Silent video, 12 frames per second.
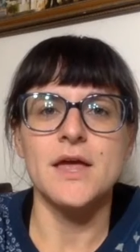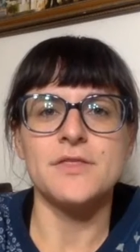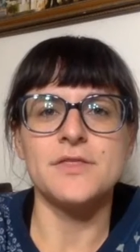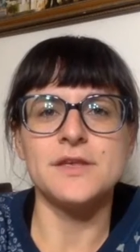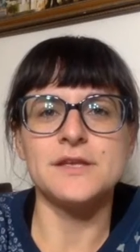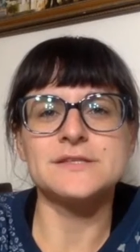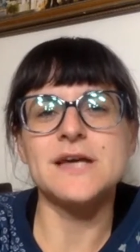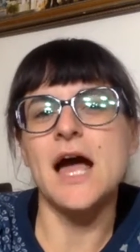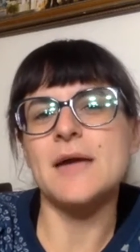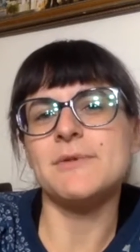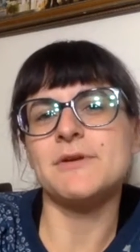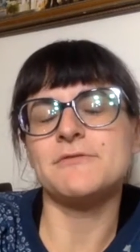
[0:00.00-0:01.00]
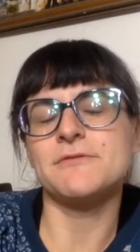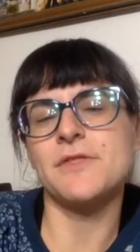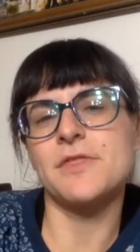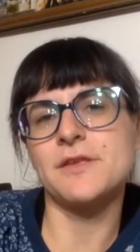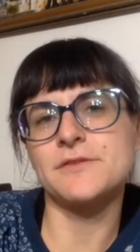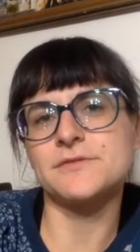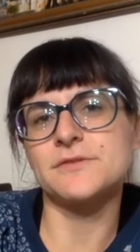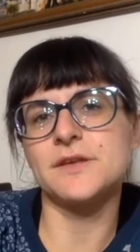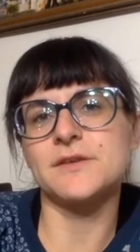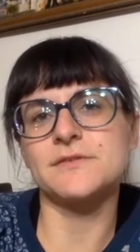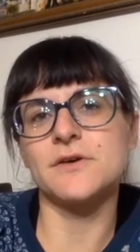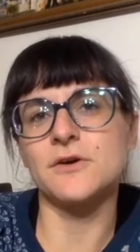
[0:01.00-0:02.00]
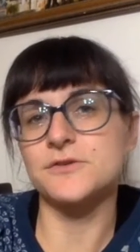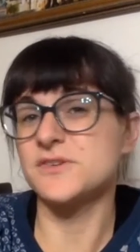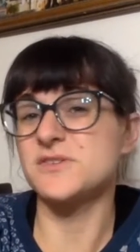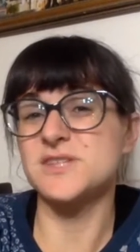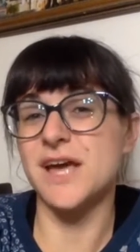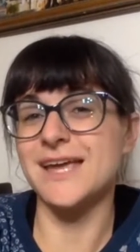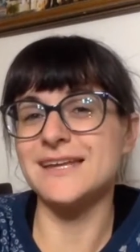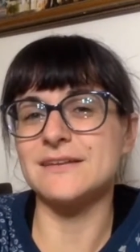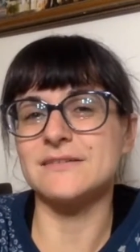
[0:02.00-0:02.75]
The timing for this is also tight.